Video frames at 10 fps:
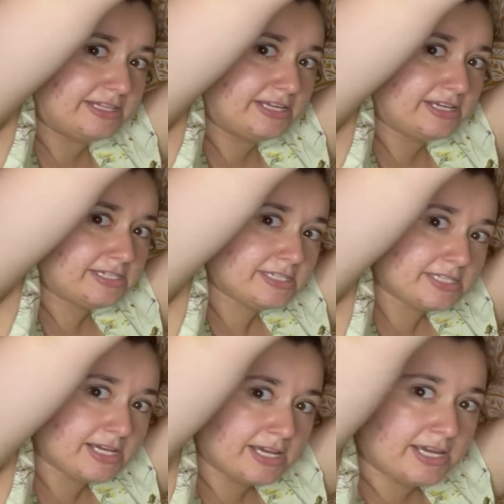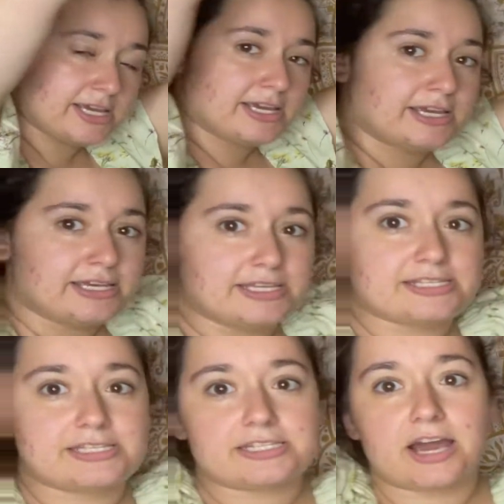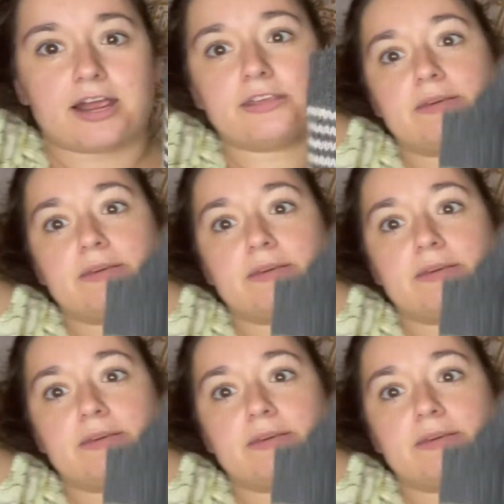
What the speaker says: this is entirely